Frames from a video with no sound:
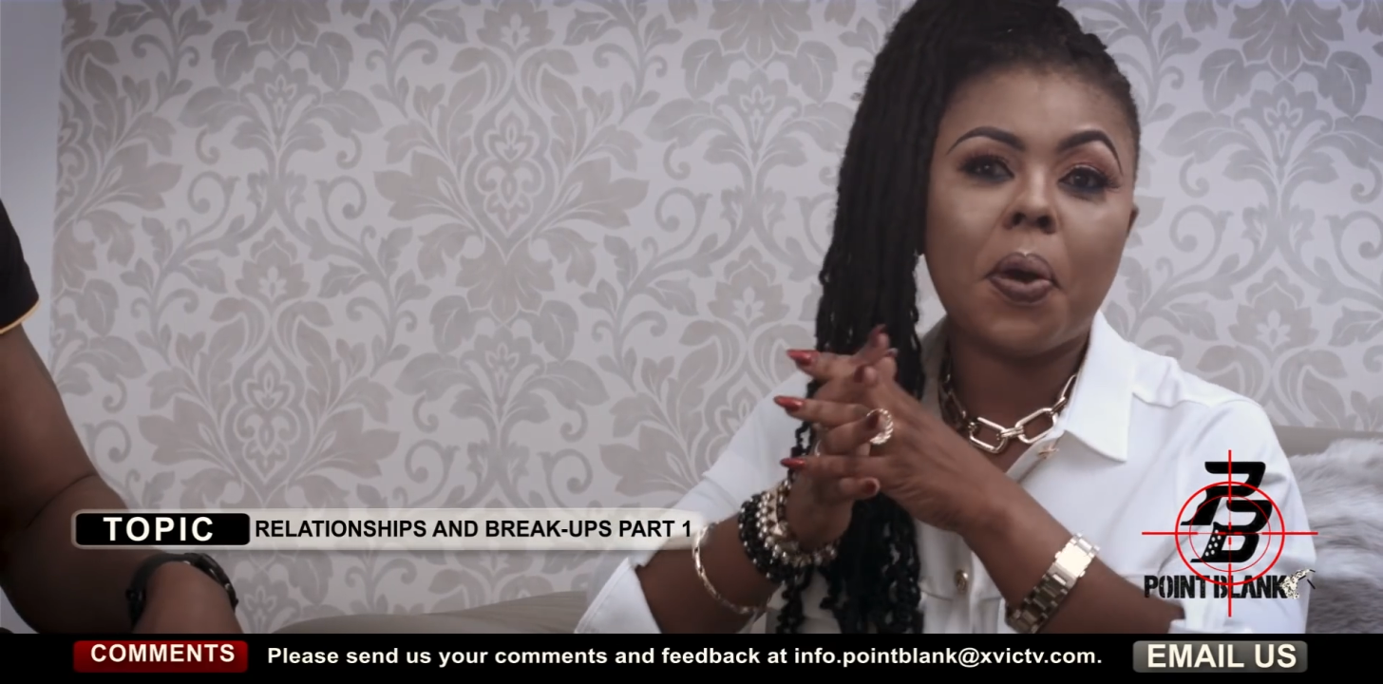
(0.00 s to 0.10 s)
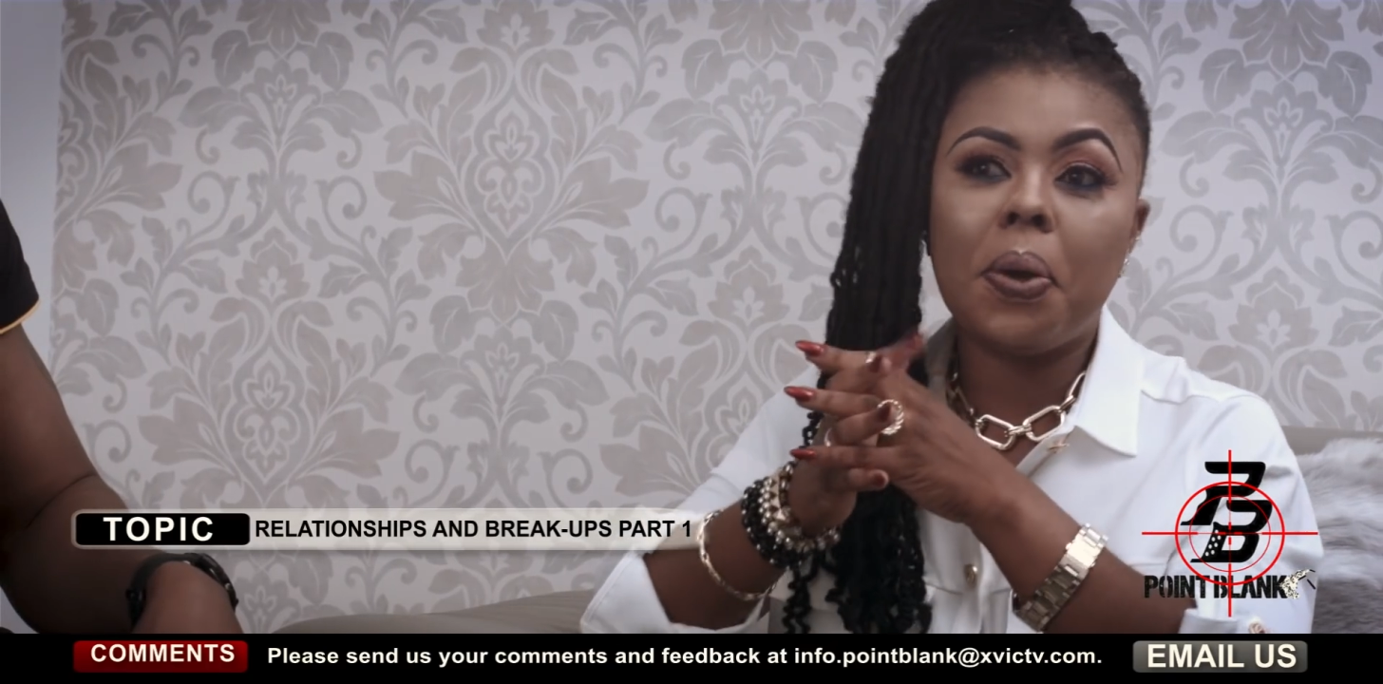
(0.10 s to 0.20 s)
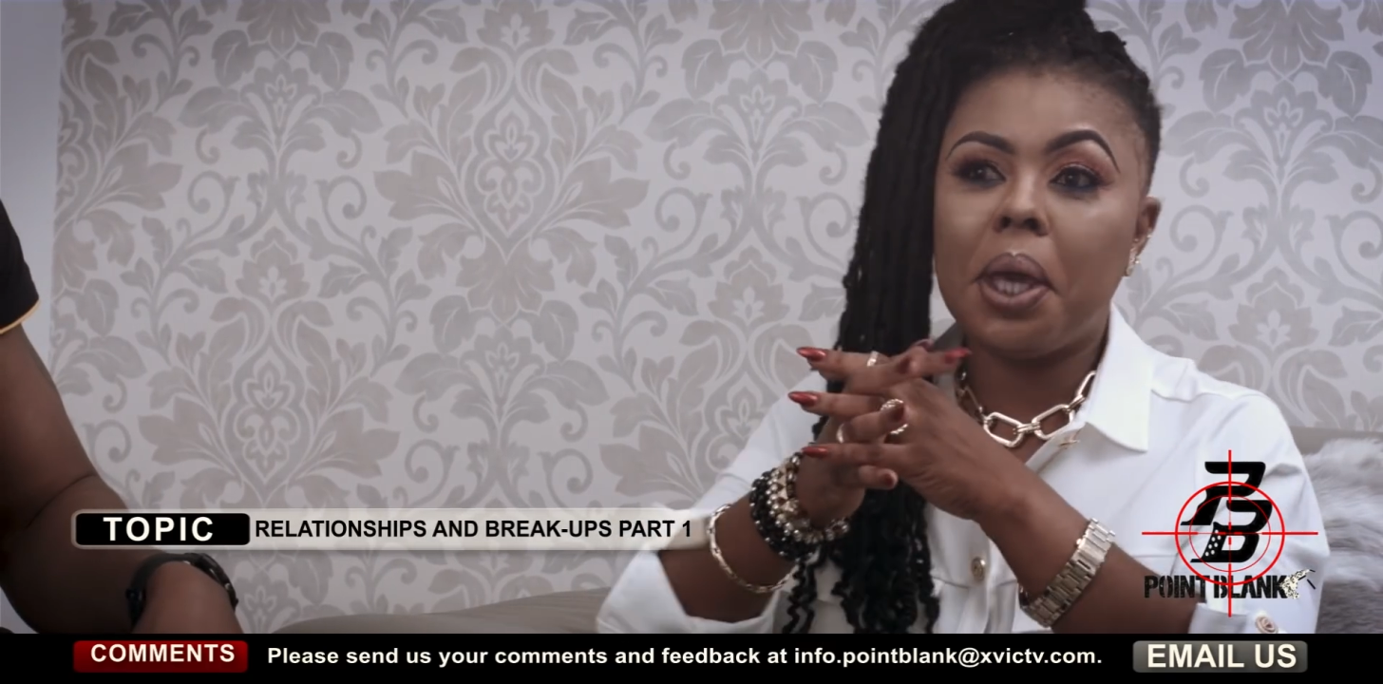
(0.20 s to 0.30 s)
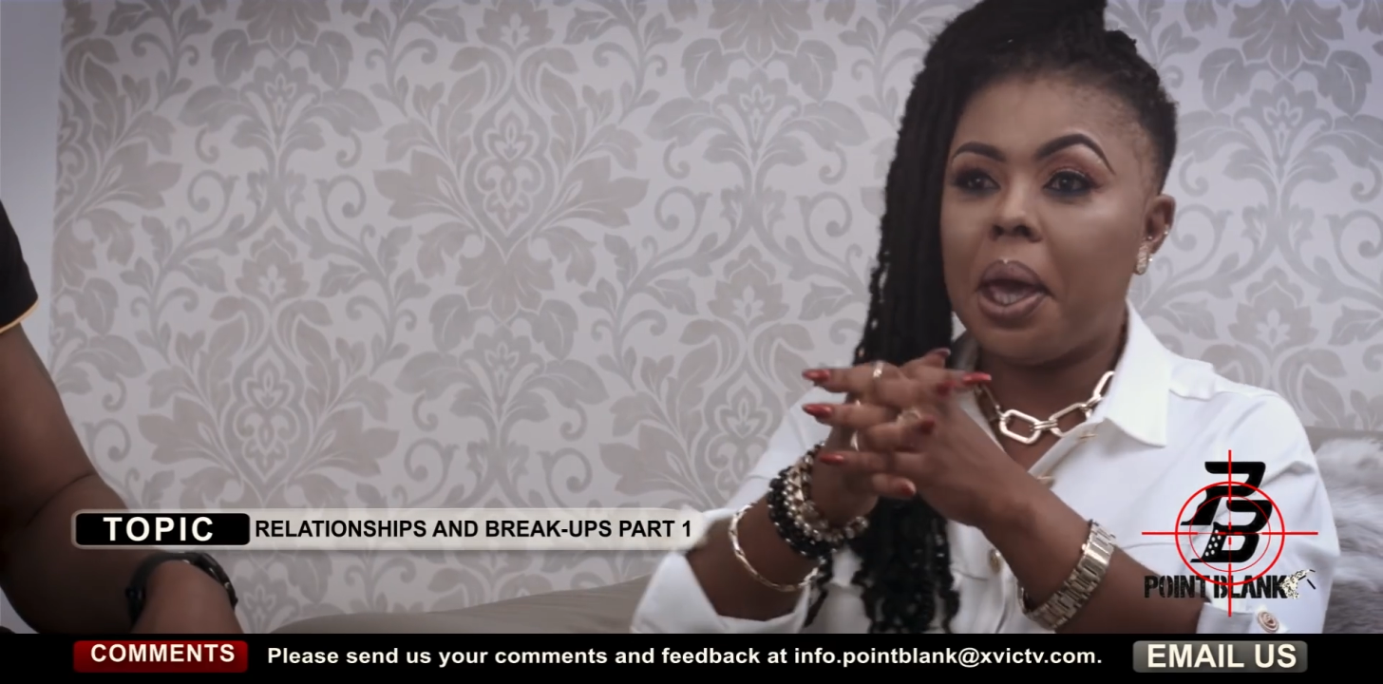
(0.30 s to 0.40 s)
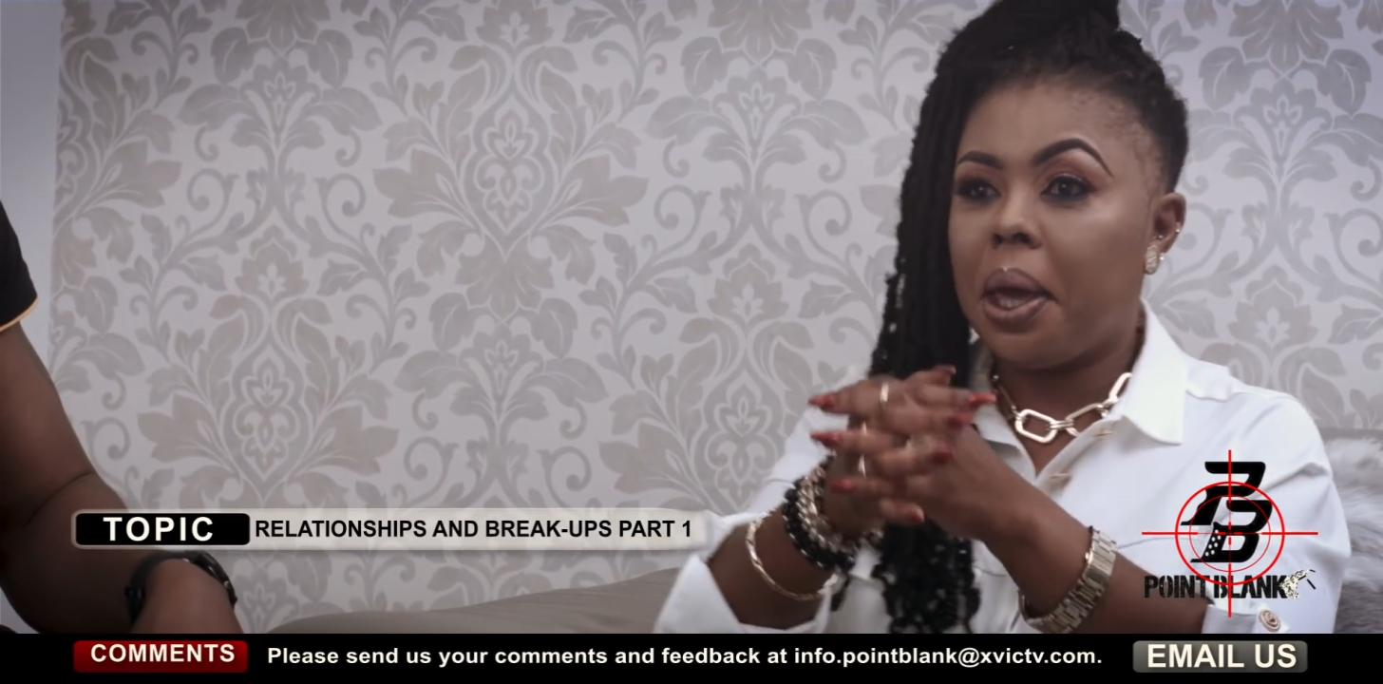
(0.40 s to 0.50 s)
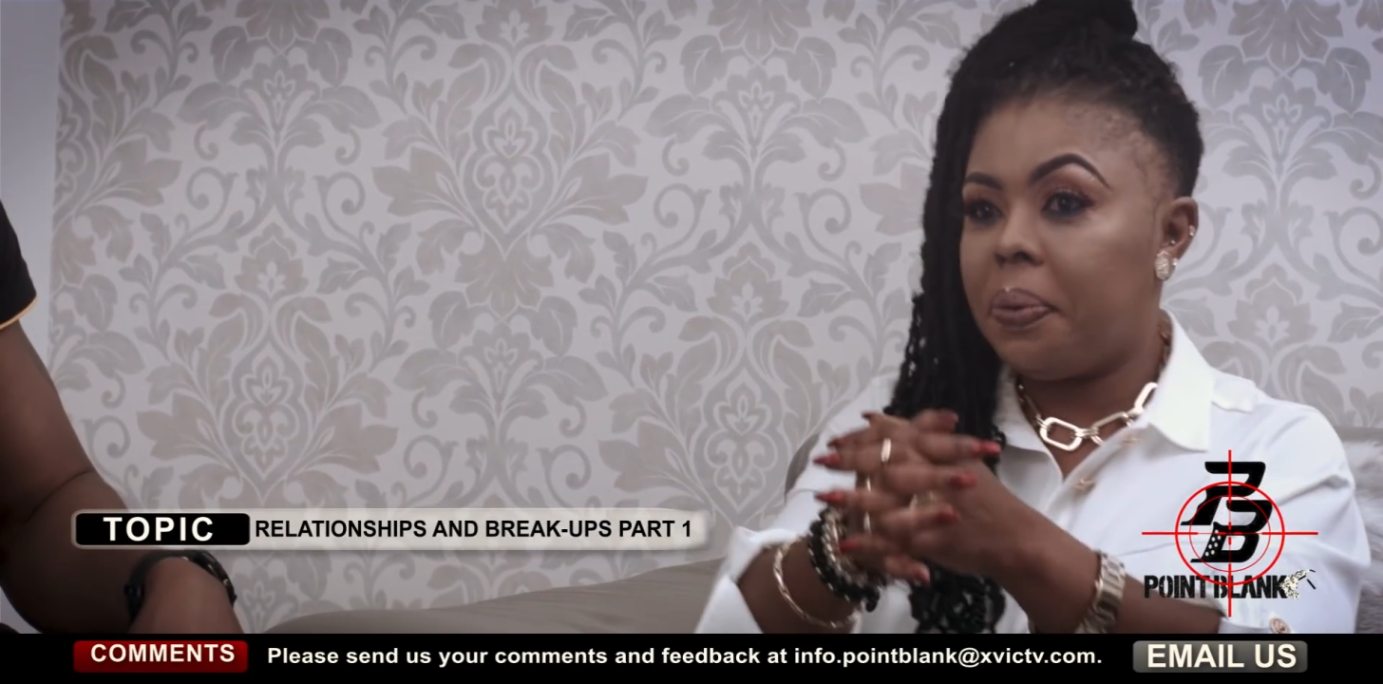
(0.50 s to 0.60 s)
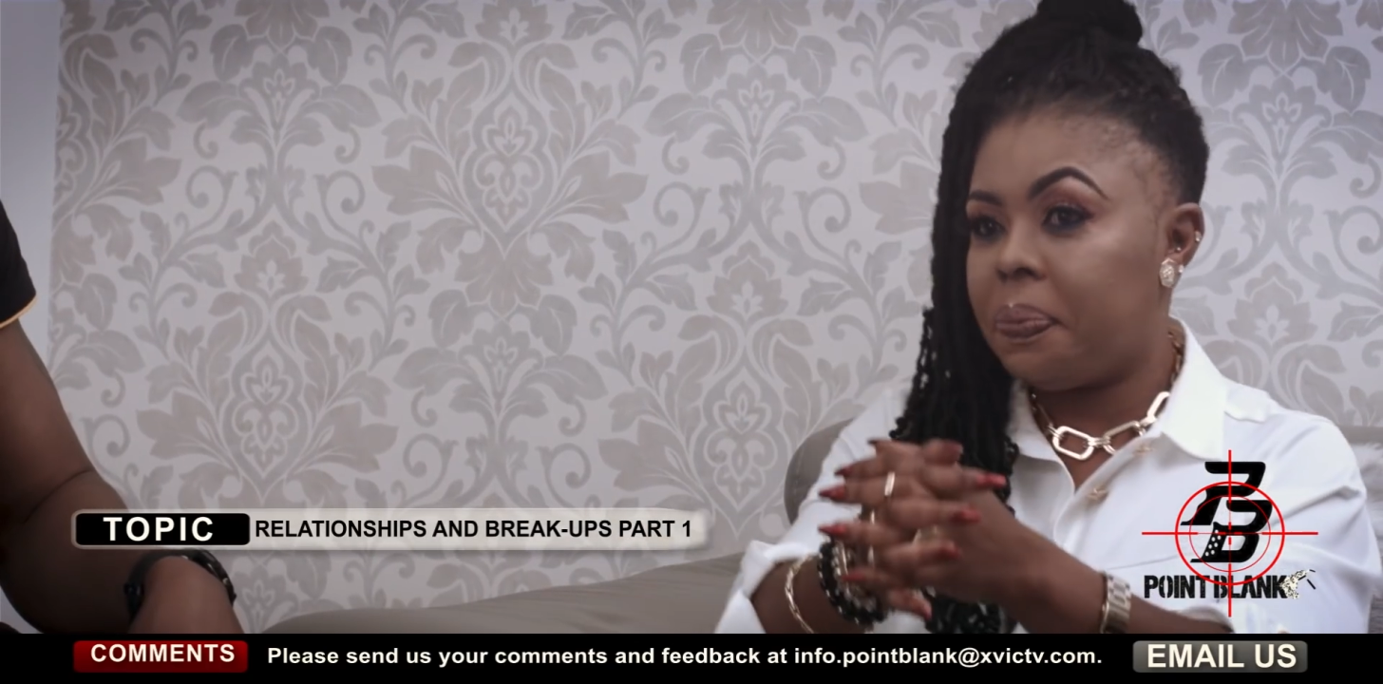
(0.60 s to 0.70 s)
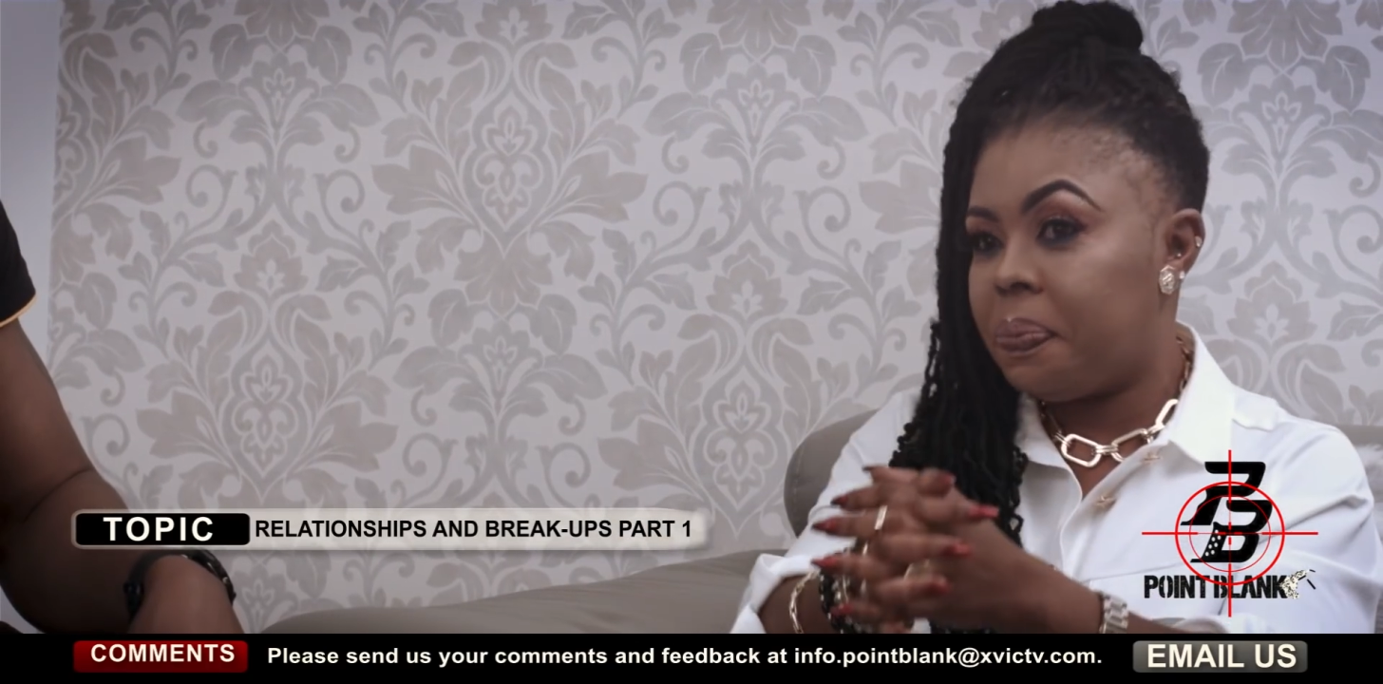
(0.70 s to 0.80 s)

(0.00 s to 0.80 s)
oh, yeah.